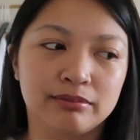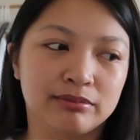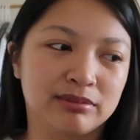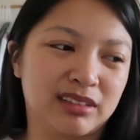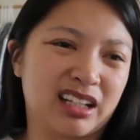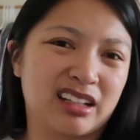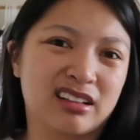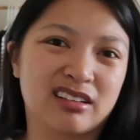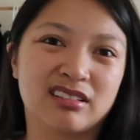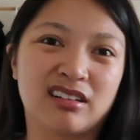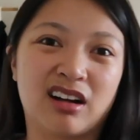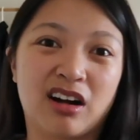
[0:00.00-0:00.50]

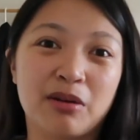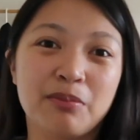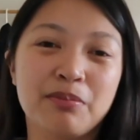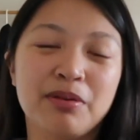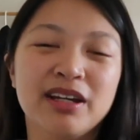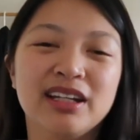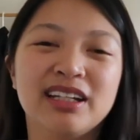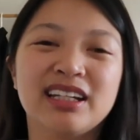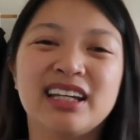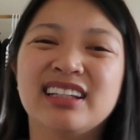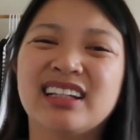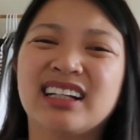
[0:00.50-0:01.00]
like
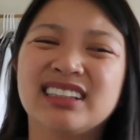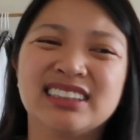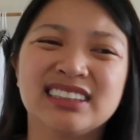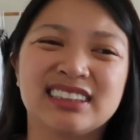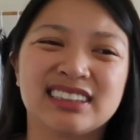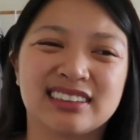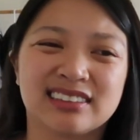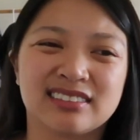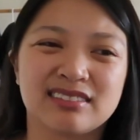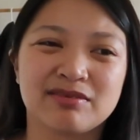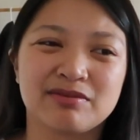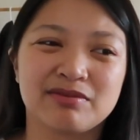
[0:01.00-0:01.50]
armpit, and that's
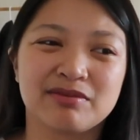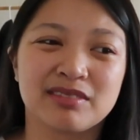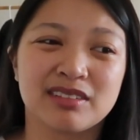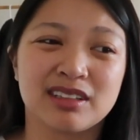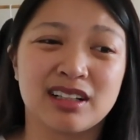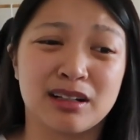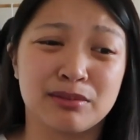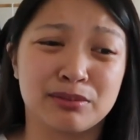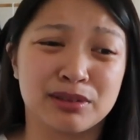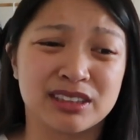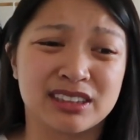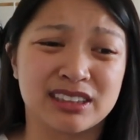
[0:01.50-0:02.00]
just
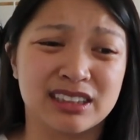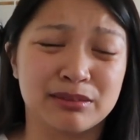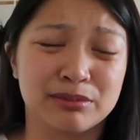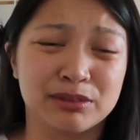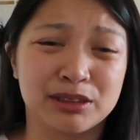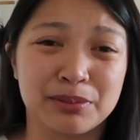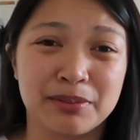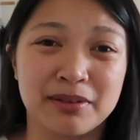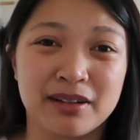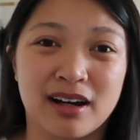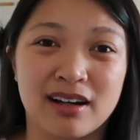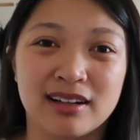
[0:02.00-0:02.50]
cumbersome,
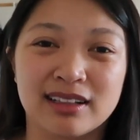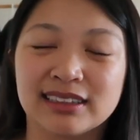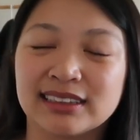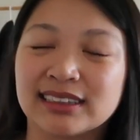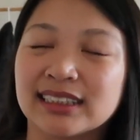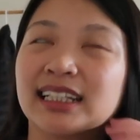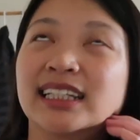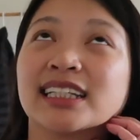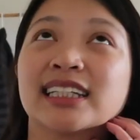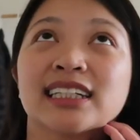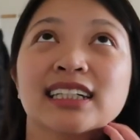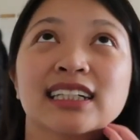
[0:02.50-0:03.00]
to be
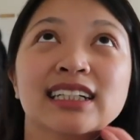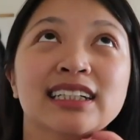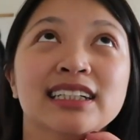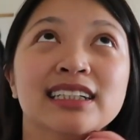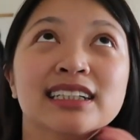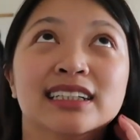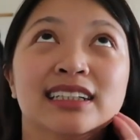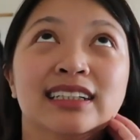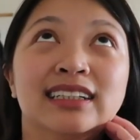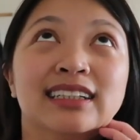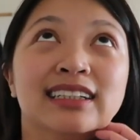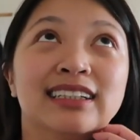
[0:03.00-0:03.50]
honest. Like
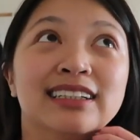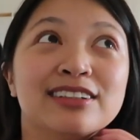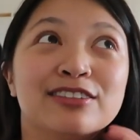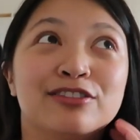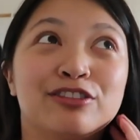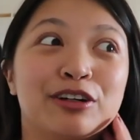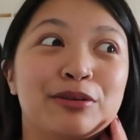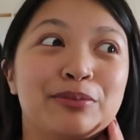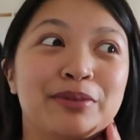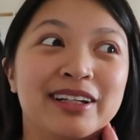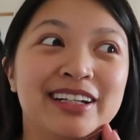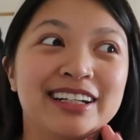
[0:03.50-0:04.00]

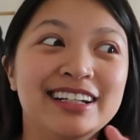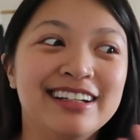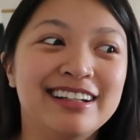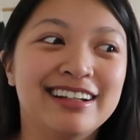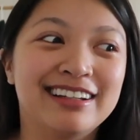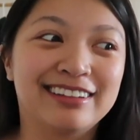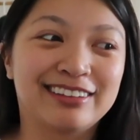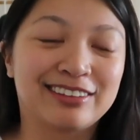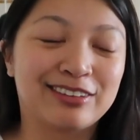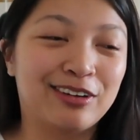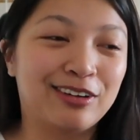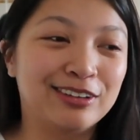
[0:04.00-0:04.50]
for
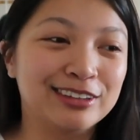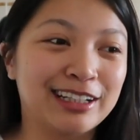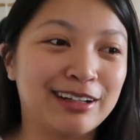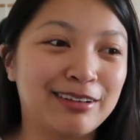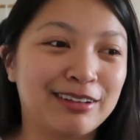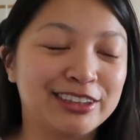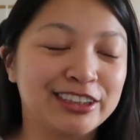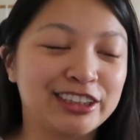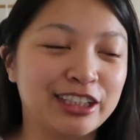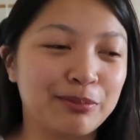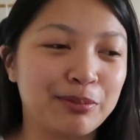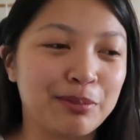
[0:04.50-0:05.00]
me, the whole time
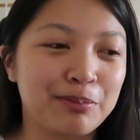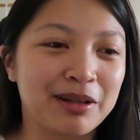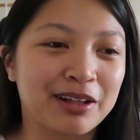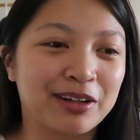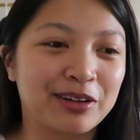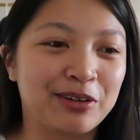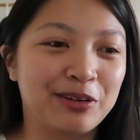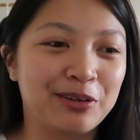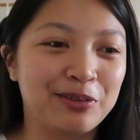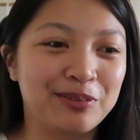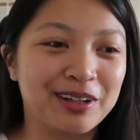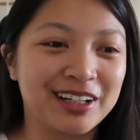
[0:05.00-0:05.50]
I was shopping, I'm
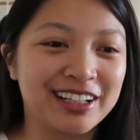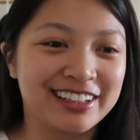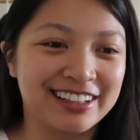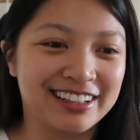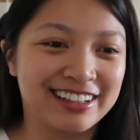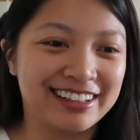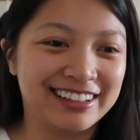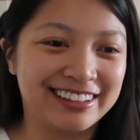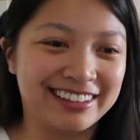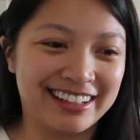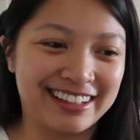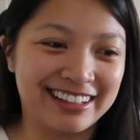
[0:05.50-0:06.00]
like, oh my
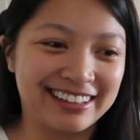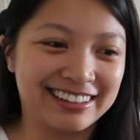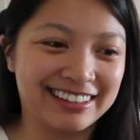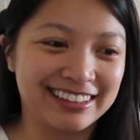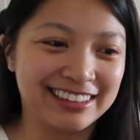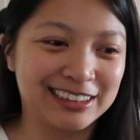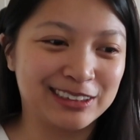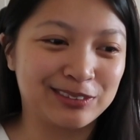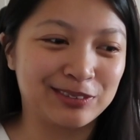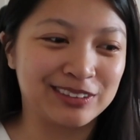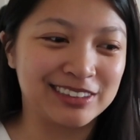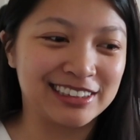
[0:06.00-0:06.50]
god,
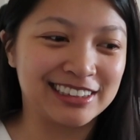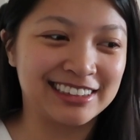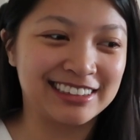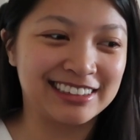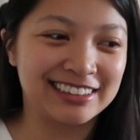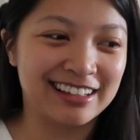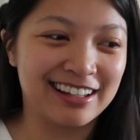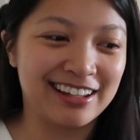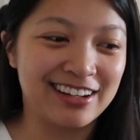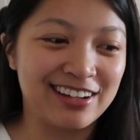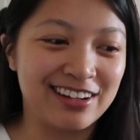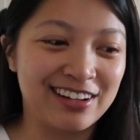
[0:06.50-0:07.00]
this was
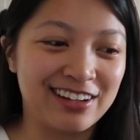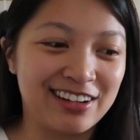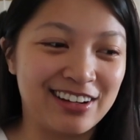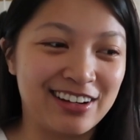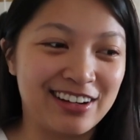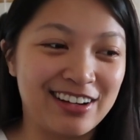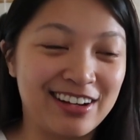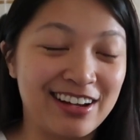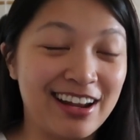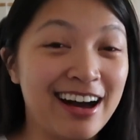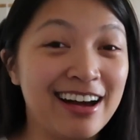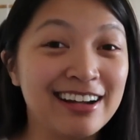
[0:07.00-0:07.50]

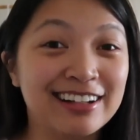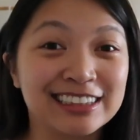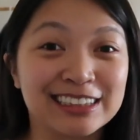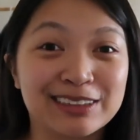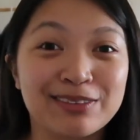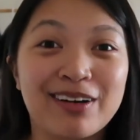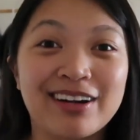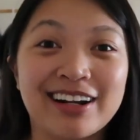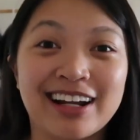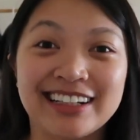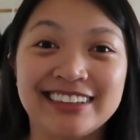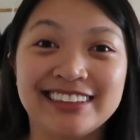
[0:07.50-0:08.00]
not a
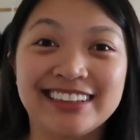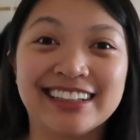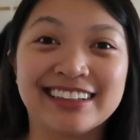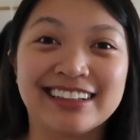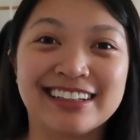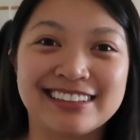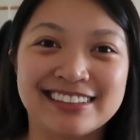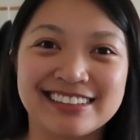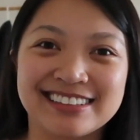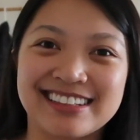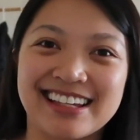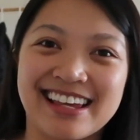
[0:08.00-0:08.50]
smart idea,
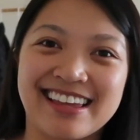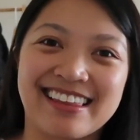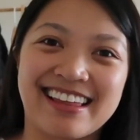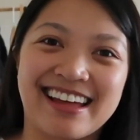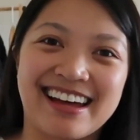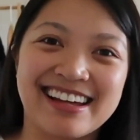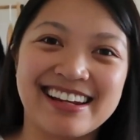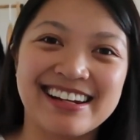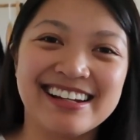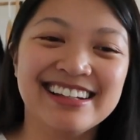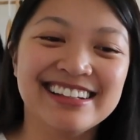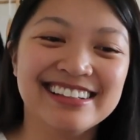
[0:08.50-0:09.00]
let's just say
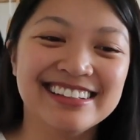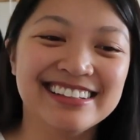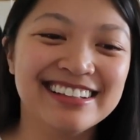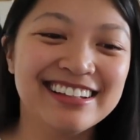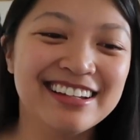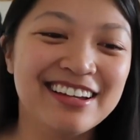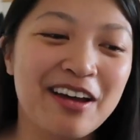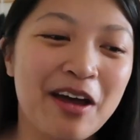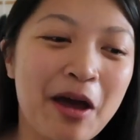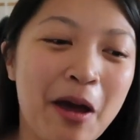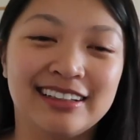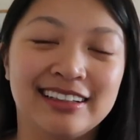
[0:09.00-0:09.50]
that.
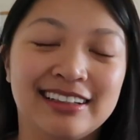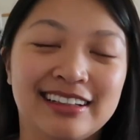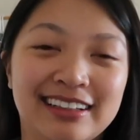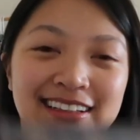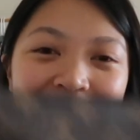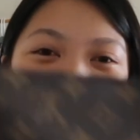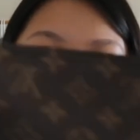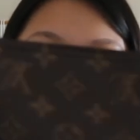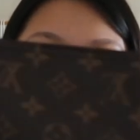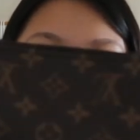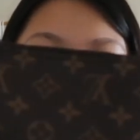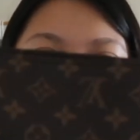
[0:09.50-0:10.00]

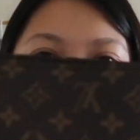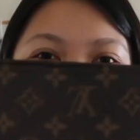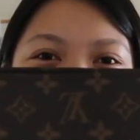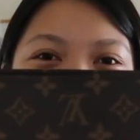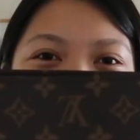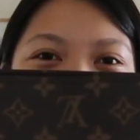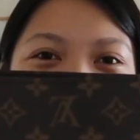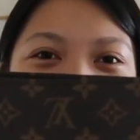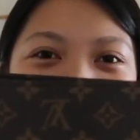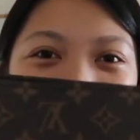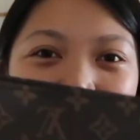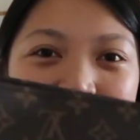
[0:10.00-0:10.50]
Let's get
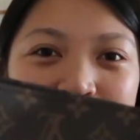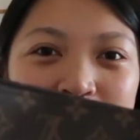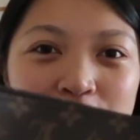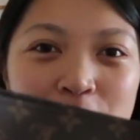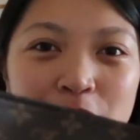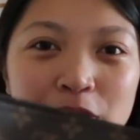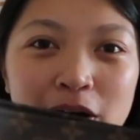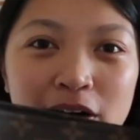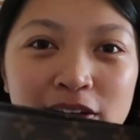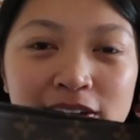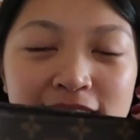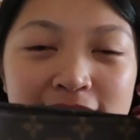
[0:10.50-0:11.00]
to it. So
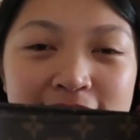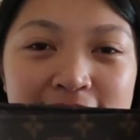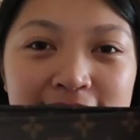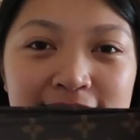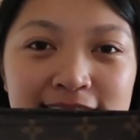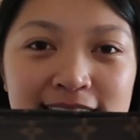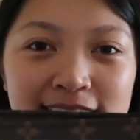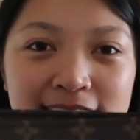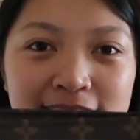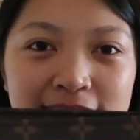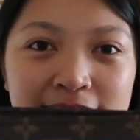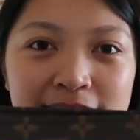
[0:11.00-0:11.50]
on the
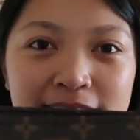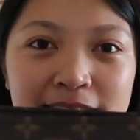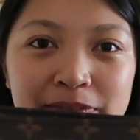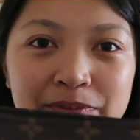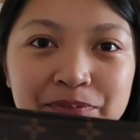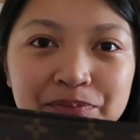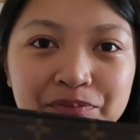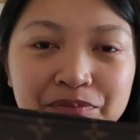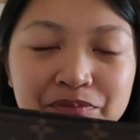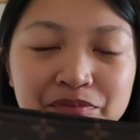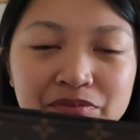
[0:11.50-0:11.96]
inside,